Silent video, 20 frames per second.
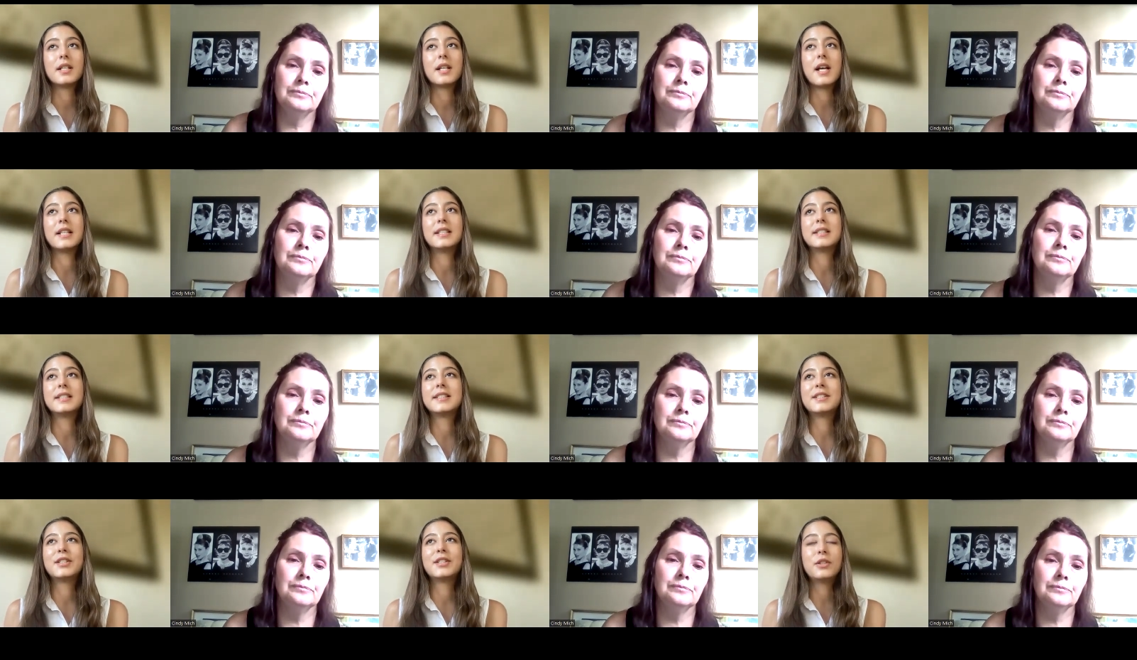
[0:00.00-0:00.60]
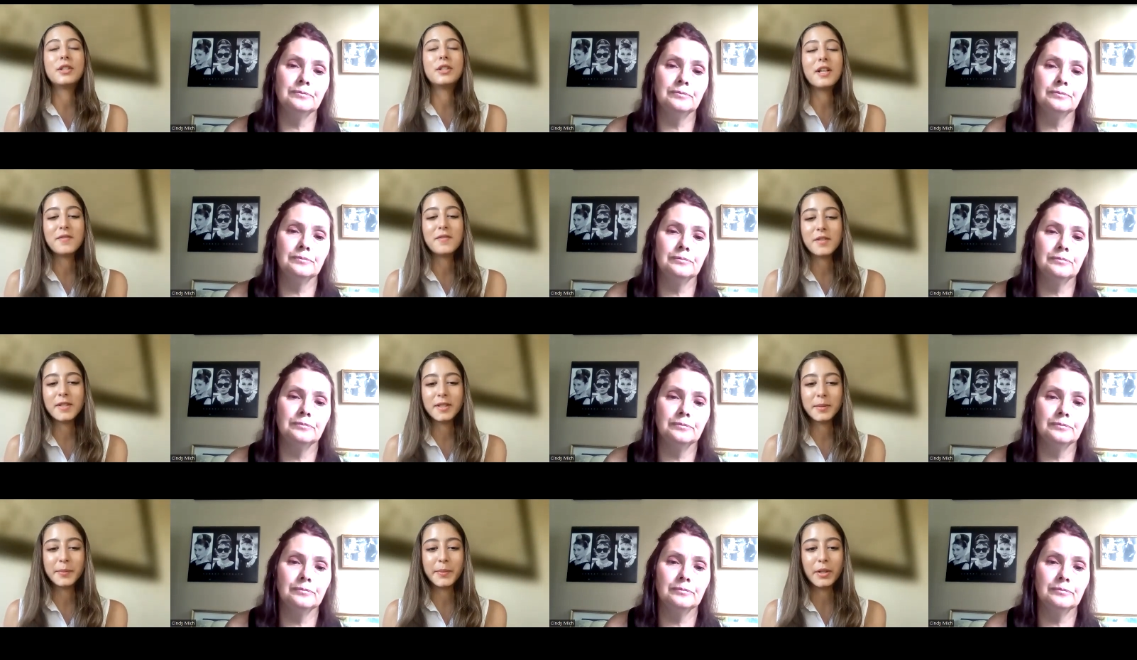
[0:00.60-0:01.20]
Speaker 1: I still love
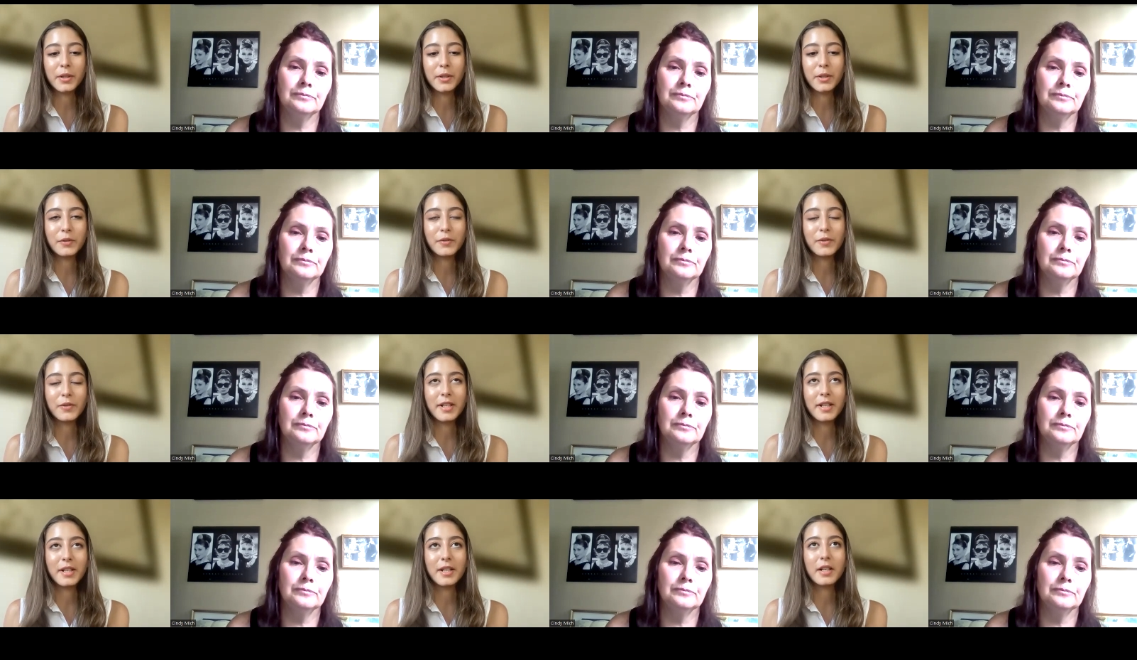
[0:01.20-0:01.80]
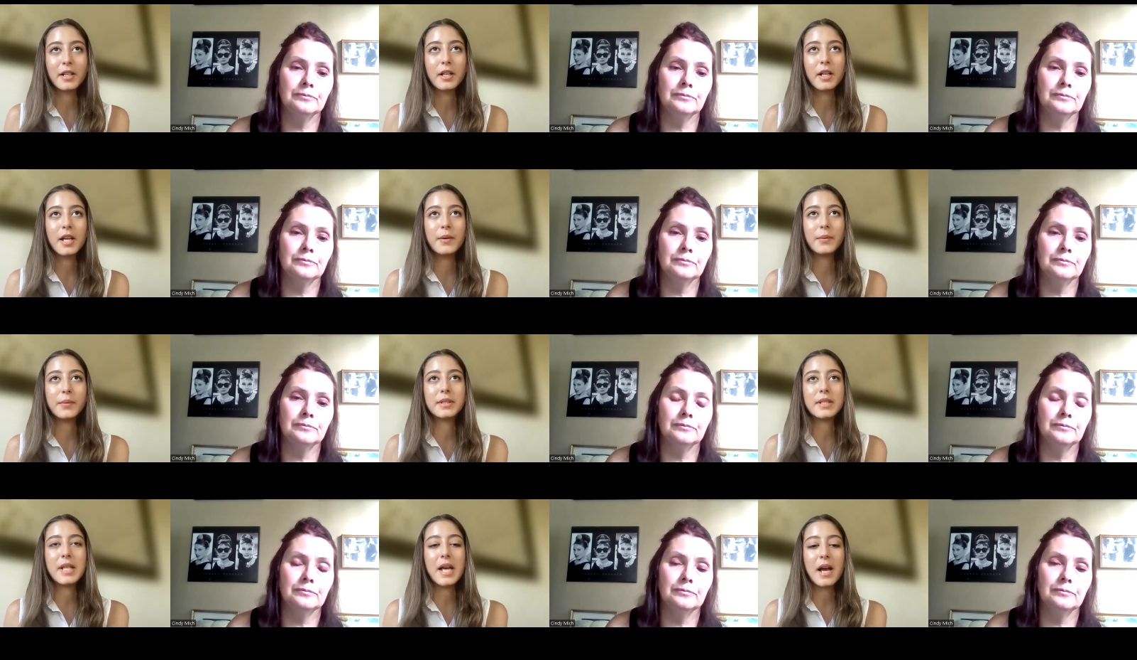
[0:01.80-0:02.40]
the spirit over there, it
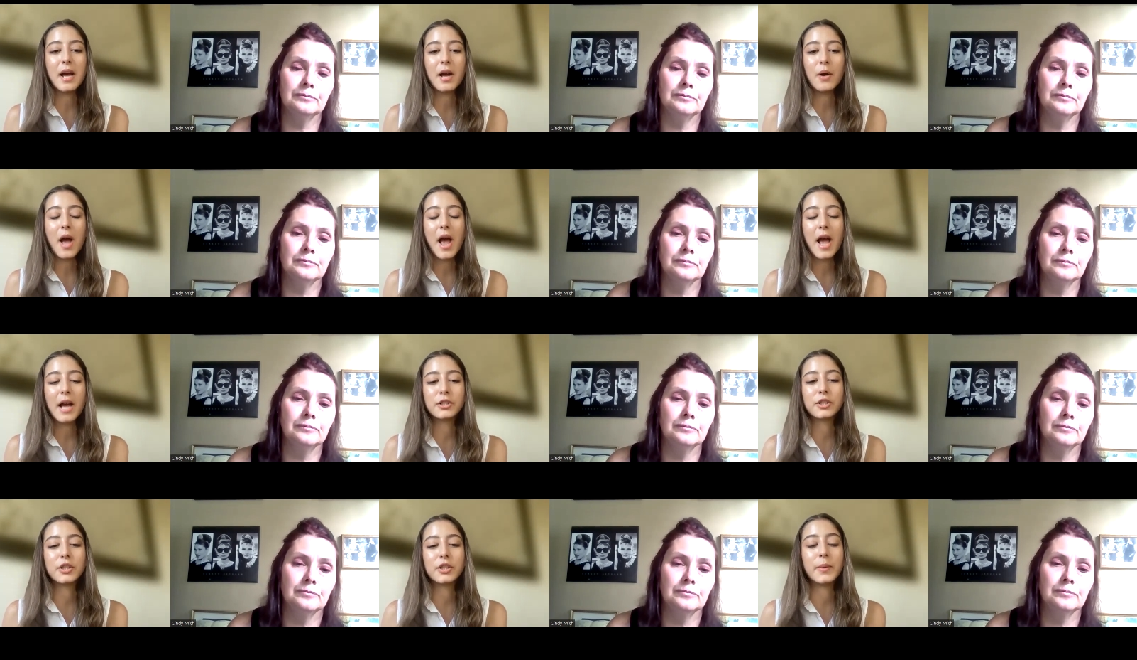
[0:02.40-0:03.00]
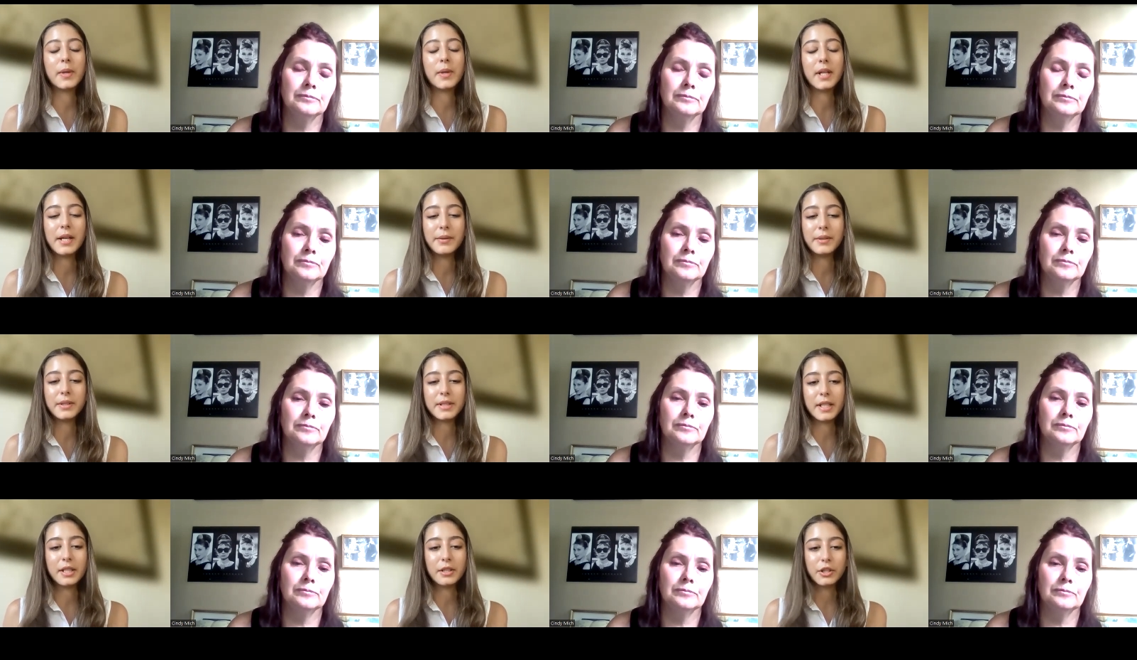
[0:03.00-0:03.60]
was actually while I
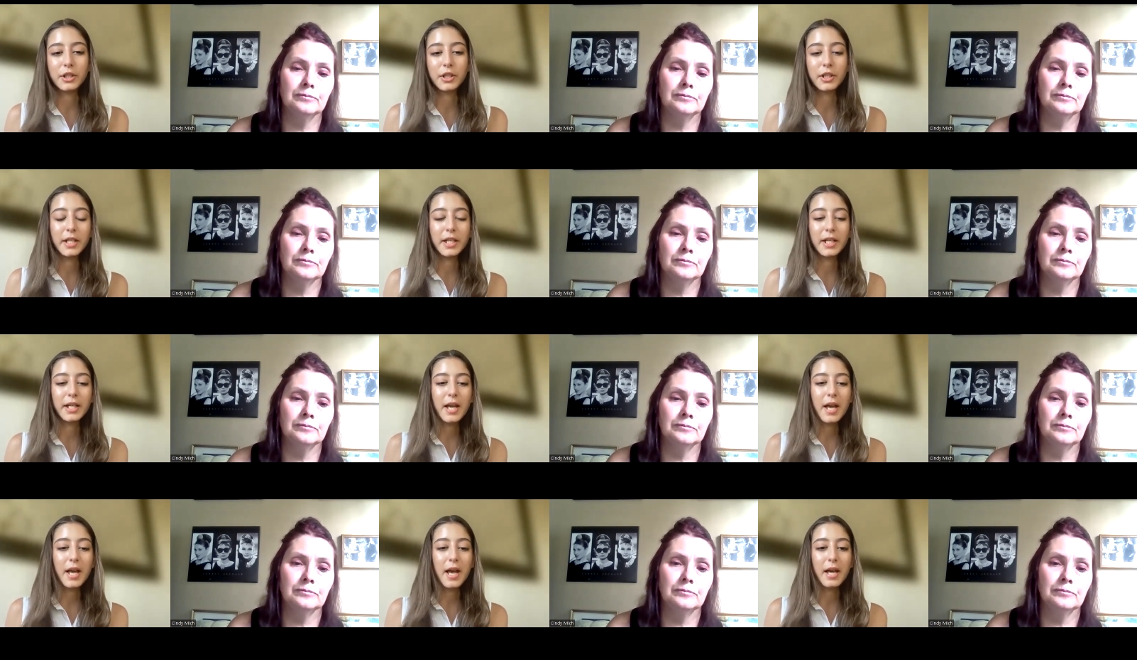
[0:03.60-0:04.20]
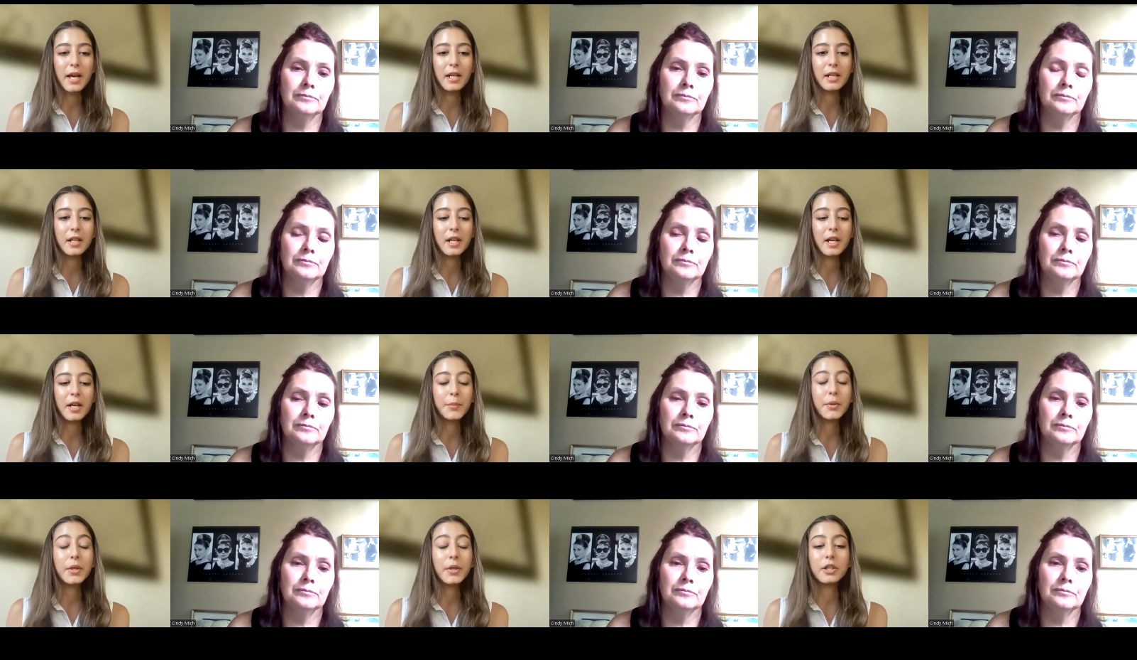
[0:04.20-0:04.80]
was interning at
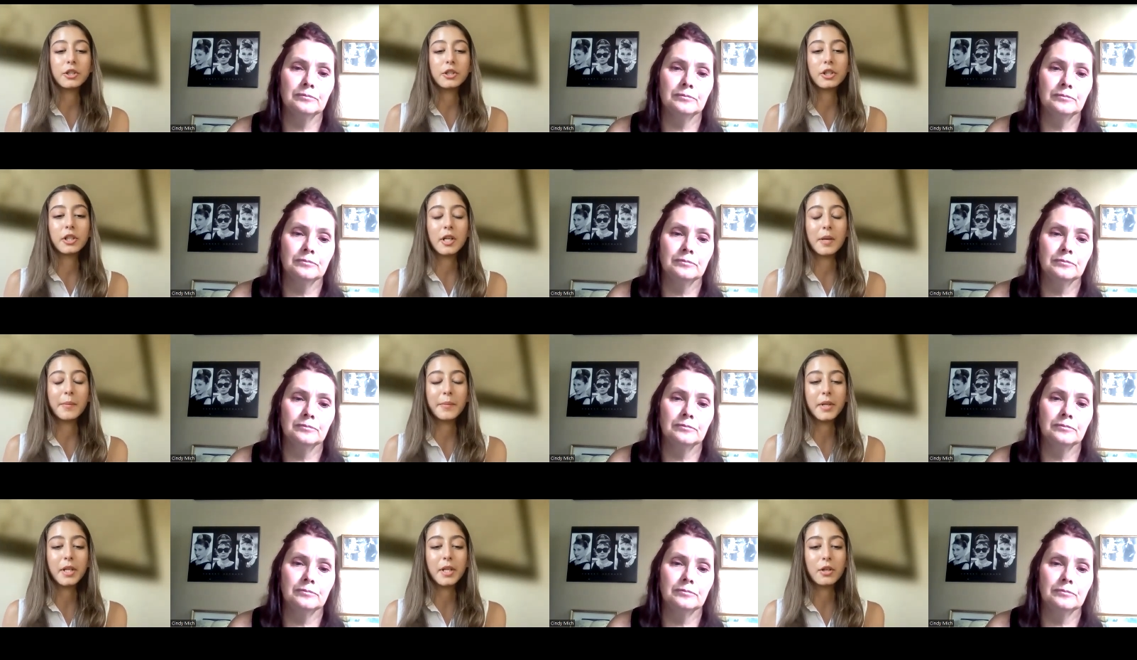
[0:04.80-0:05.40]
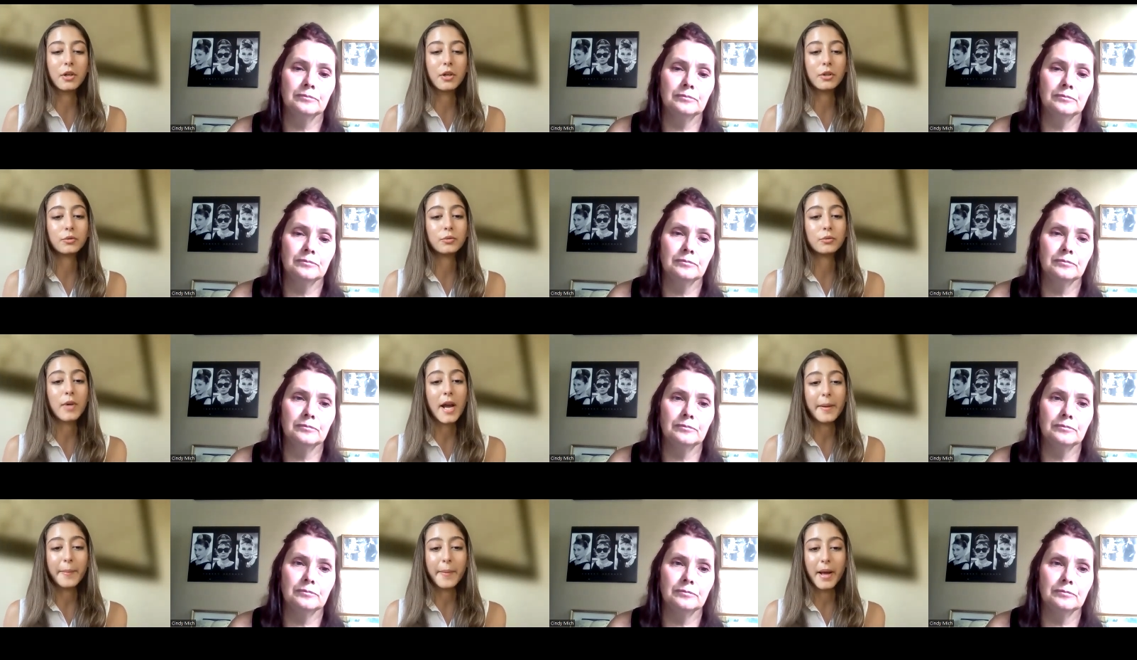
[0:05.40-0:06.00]
a production company called
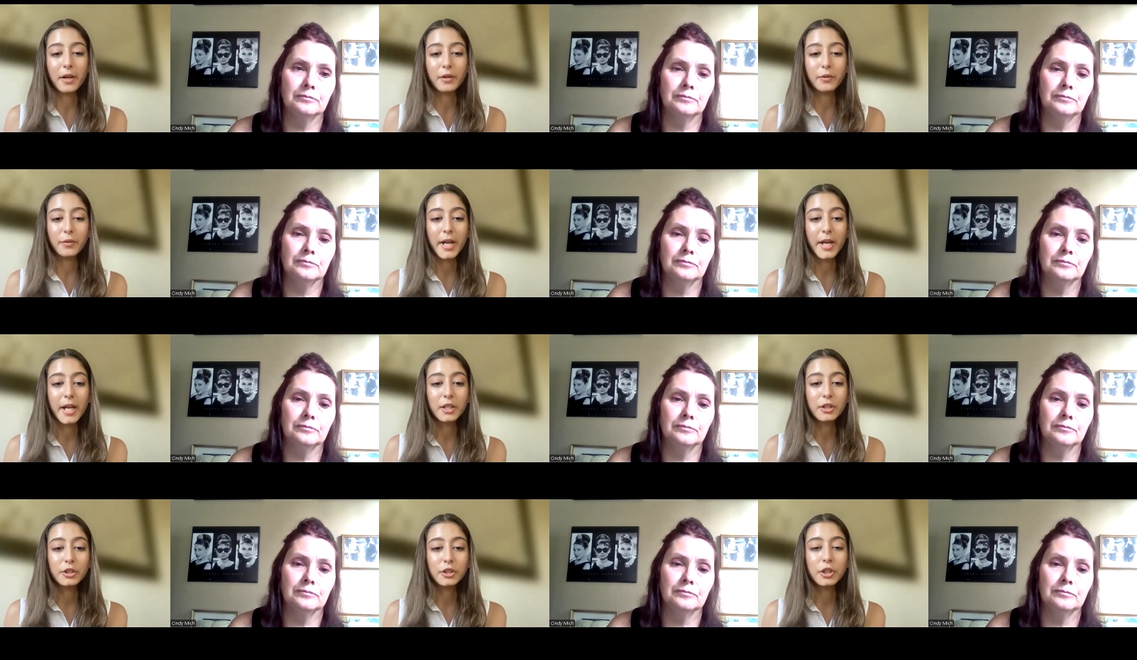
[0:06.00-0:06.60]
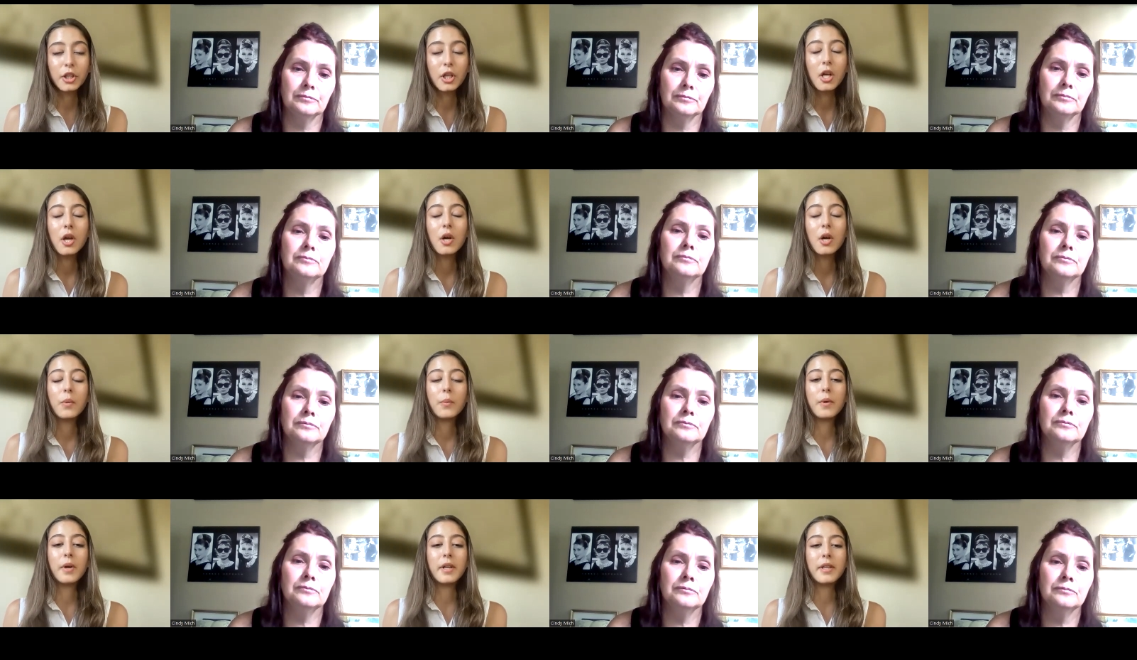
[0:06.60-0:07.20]
Rideback Ranch,
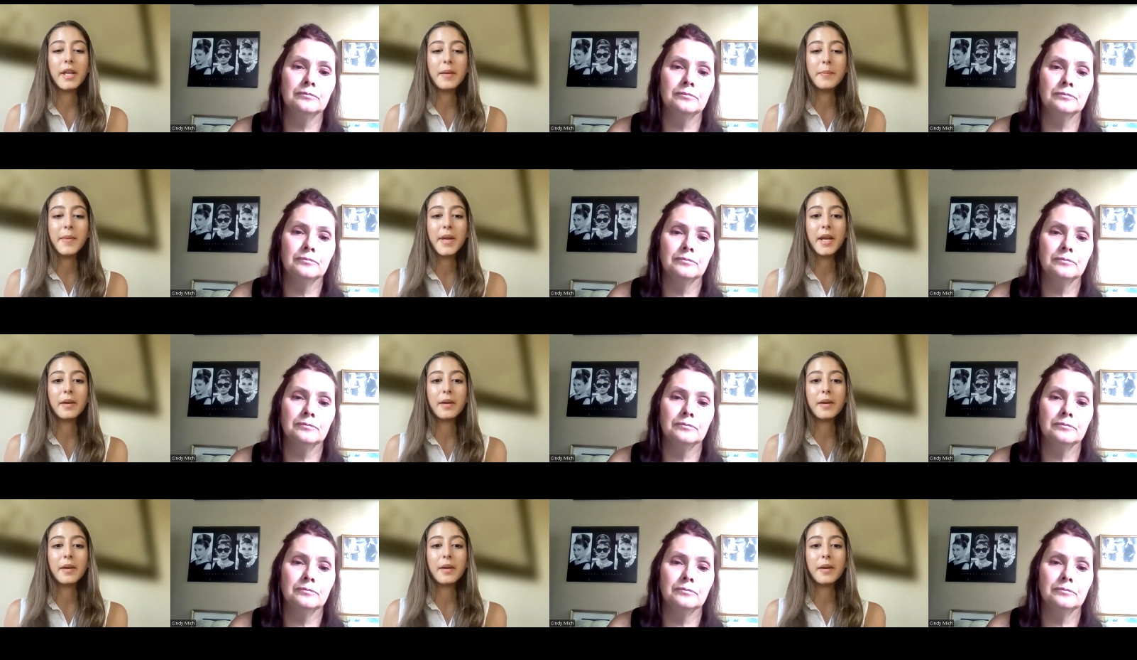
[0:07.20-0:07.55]
mm-hmm. where they